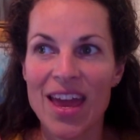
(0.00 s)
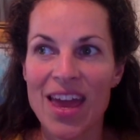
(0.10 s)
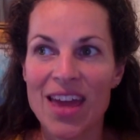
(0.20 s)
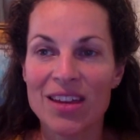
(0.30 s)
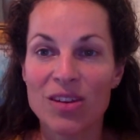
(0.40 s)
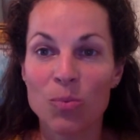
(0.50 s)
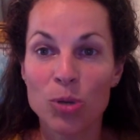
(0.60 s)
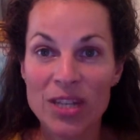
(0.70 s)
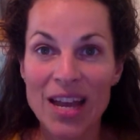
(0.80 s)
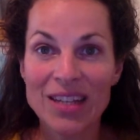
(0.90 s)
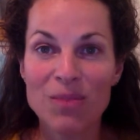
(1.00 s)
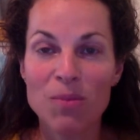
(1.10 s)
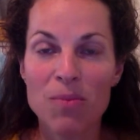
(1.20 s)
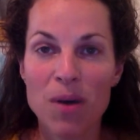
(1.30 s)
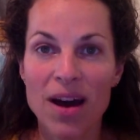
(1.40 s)
and protected
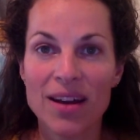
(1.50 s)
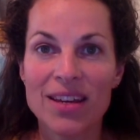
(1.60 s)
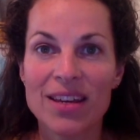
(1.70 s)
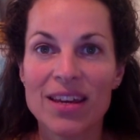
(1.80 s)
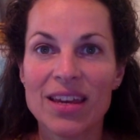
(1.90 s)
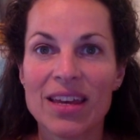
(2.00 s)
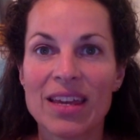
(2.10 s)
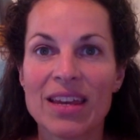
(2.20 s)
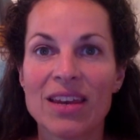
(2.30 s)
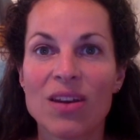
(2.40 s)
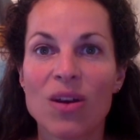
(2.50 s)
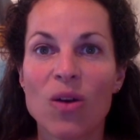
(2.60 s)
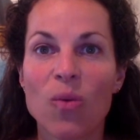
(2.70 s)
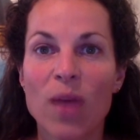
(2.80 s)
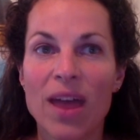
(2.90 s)
my body in a
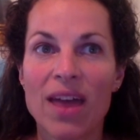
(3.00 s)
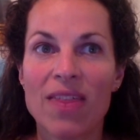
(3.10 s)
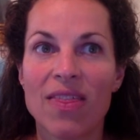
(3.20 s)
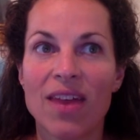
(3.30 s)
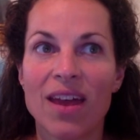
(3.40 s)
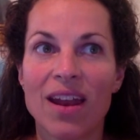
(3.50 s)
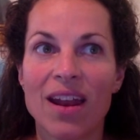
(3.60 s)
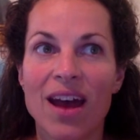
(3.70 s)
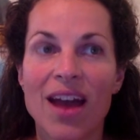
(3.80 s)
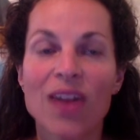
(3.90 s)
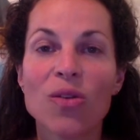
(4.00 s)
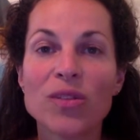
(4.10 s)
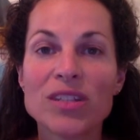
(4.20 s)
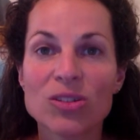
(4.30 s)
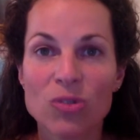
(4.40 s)
way that I can only
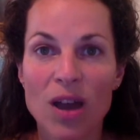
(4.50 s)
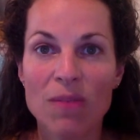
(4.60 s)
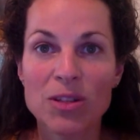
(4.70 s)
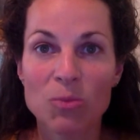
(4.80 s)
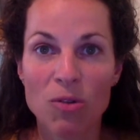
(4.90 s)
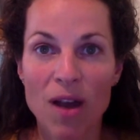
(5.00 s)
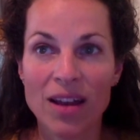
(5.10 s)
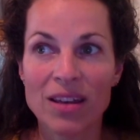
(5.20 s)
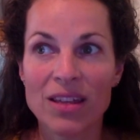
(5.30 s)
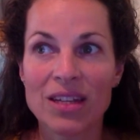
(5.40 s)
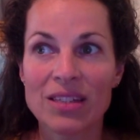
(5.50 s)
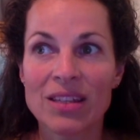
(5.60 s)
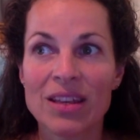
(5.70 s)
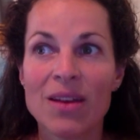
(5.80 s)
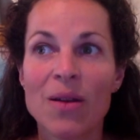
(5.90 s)
describe as miraculous,
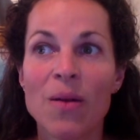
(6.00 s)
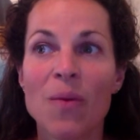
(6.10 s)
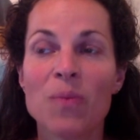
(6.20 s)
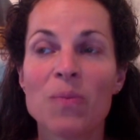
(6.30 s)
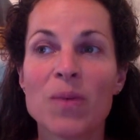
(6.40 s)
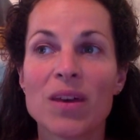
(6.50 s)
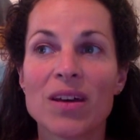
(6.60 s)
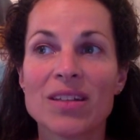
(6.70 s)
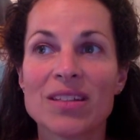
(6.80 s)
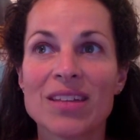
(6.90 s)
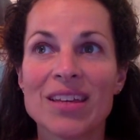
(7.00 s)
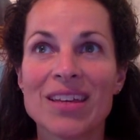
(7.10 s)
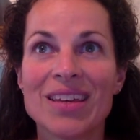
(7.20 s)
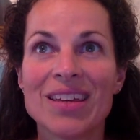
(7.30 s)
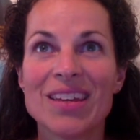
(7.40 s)
because
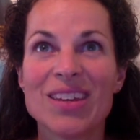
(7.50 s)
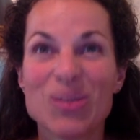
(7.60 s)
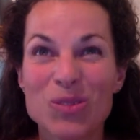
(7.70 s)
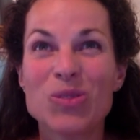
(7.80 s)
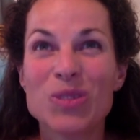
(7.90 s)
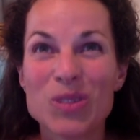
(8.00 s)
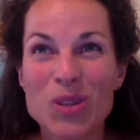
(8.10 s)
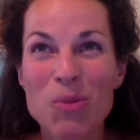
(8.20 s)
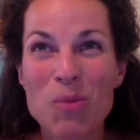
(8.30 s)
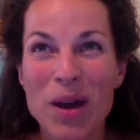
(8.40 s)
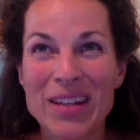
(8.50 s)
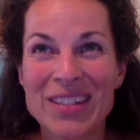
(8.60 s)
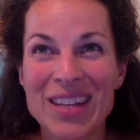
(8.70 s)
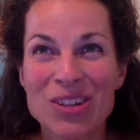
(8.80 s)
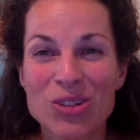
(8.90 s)
some of the
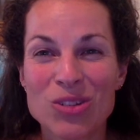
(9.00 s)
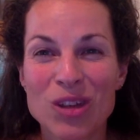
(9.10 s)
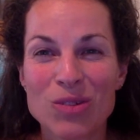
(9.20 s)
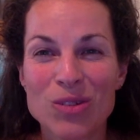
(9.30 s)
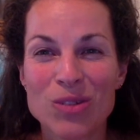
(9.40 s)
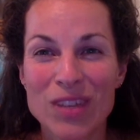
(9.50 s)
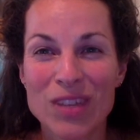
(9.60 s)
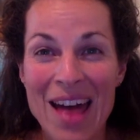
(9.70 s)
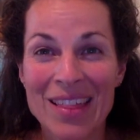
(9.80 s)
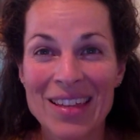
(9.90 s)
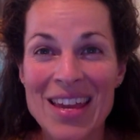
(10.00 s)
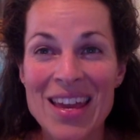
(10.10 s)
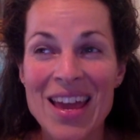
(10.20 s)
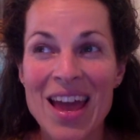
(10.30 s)
bystanders thought it was a fatality,